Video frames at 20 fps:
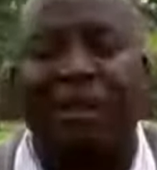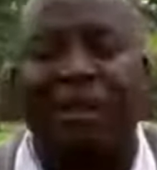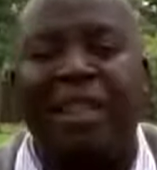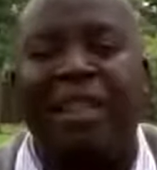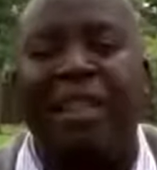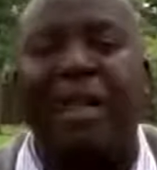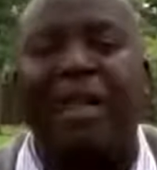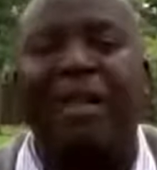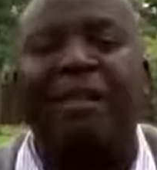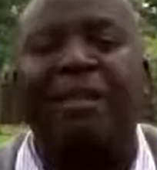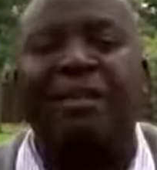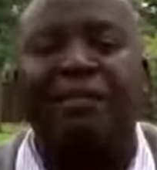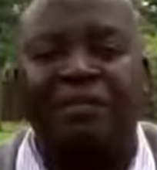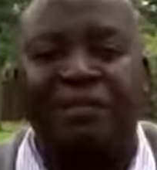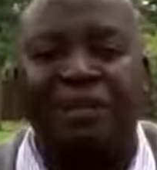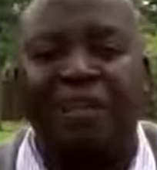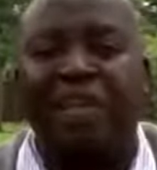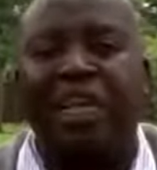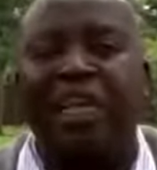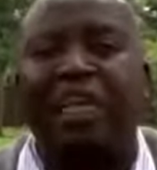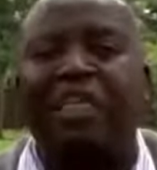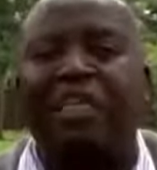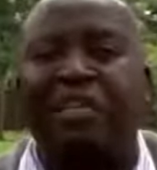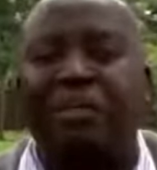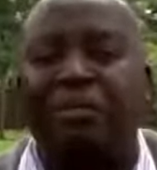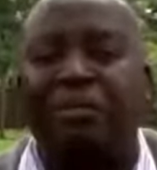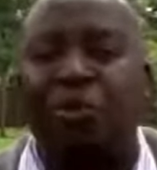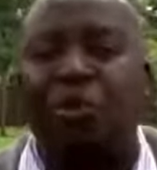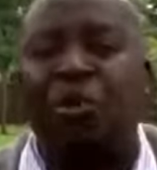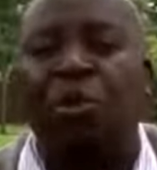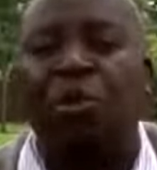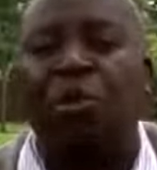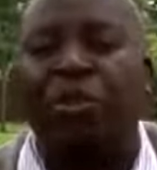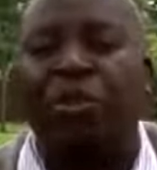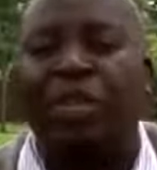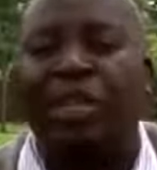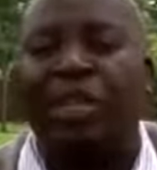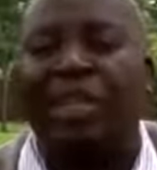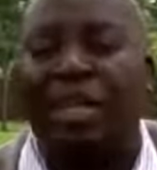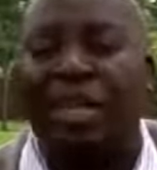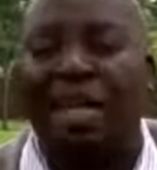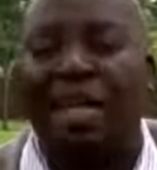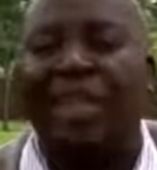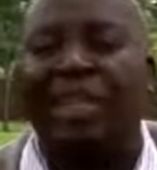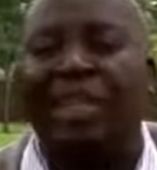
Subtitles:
Fidelis Mukonori, the Catholic